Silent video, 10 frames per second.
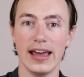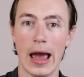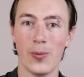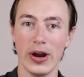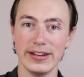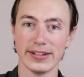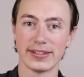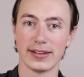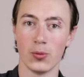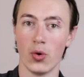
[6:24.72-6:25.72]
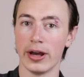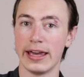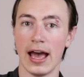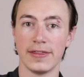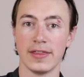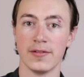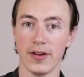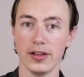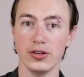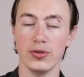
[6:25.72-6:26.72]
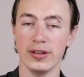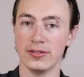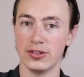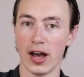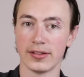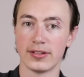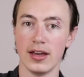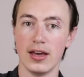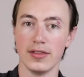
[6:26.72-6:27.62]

and we just work out that the value is just